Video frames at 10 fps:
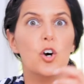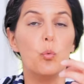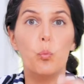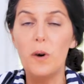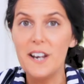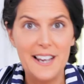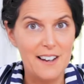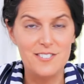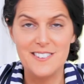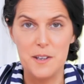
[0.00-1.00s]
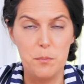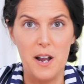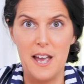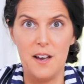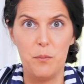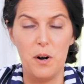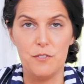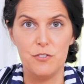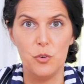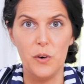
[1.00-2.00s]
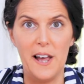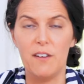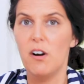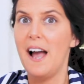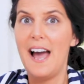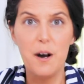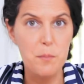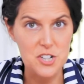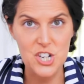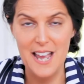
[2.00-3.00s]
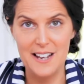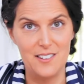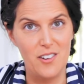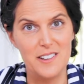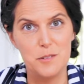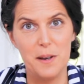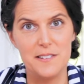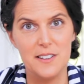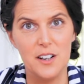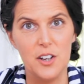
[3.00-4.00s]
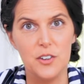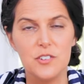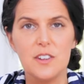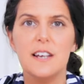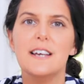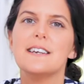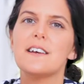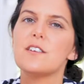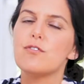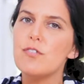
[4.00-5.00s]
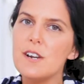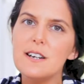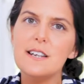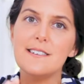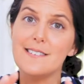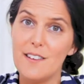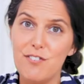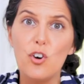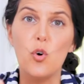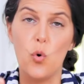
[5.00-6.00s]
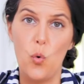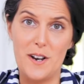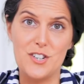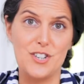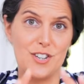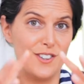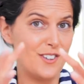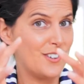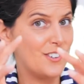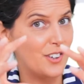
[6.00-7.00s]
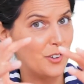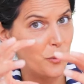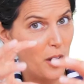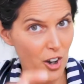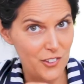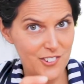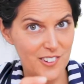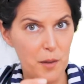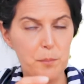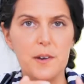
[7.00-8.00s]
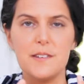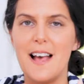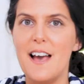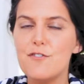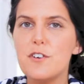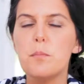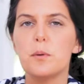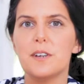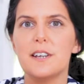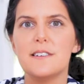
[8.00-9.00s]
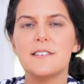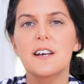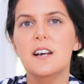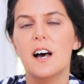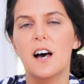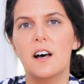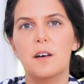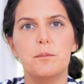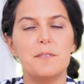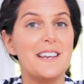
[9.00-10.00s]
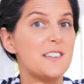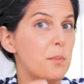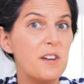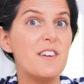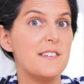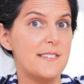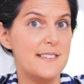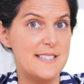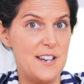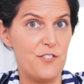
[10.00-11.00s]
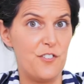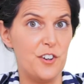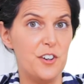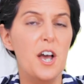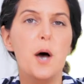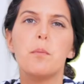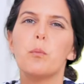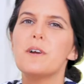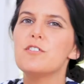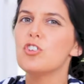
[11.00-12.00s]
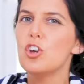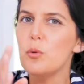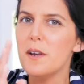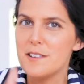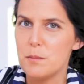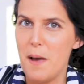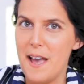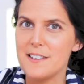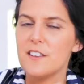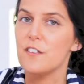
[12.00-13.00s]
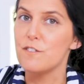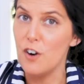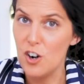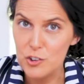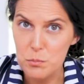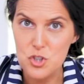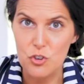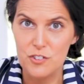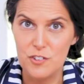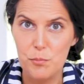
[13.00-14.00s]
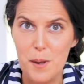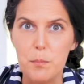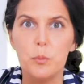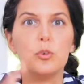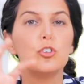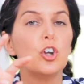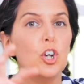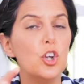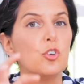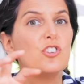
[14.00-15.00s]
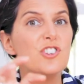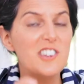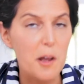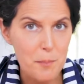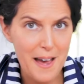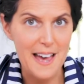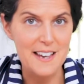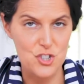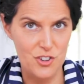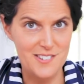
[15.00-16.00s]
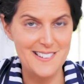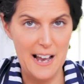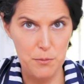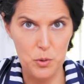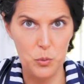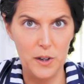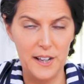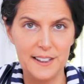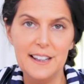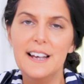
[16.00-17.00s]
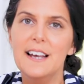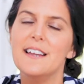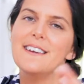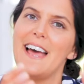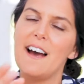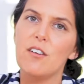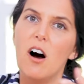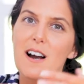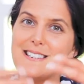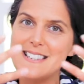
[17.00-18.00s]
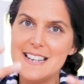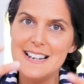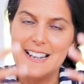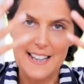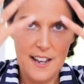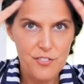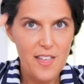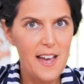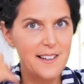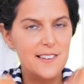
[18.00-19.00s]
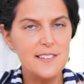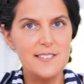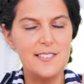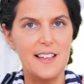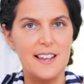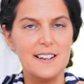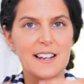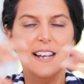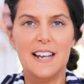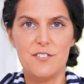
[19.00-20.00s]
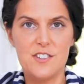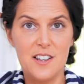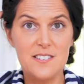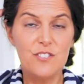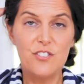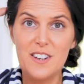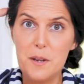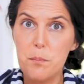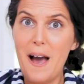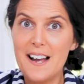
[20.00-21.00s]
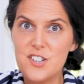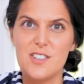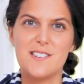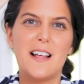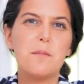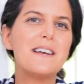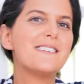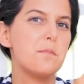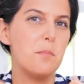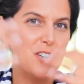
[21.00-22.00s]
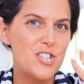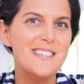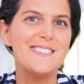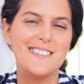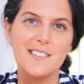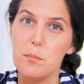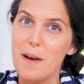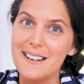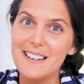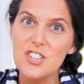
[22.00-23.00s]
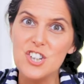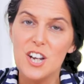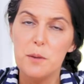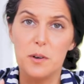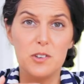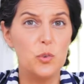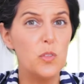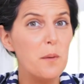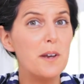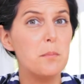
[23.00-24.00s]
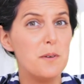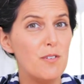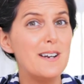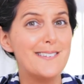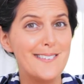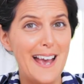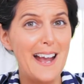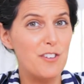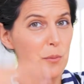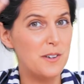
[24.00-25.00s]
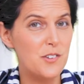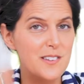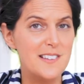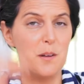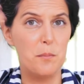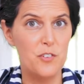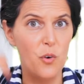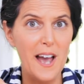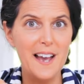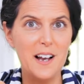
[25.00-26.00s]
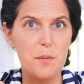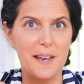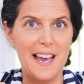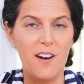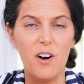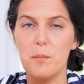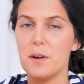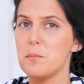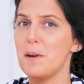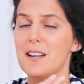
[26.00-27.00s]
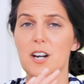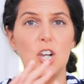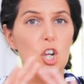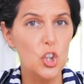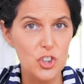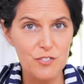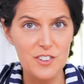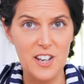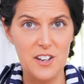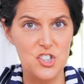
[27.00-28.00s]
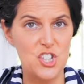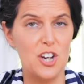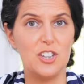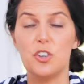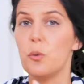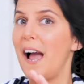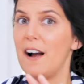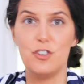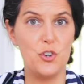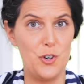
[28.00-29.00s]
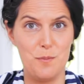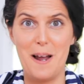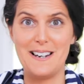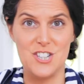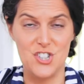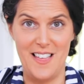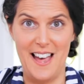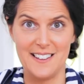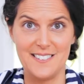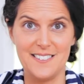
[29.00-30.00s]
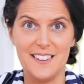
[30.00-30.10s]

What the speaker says: Will it guarantee my hair won't fall out? How much hair can I expect to lose? That's a really difficult question to answer because everybody's experience is different, but we do expect the vast majority of people to lose some hair during scalp cooling. Now ideally, if the hair does thin, if it doesn't thin in patches, that makes it much easier to manage, because although it can be really scary when you see some of your hair coming out, I'm going to make lots of videos showing you how you can manage that.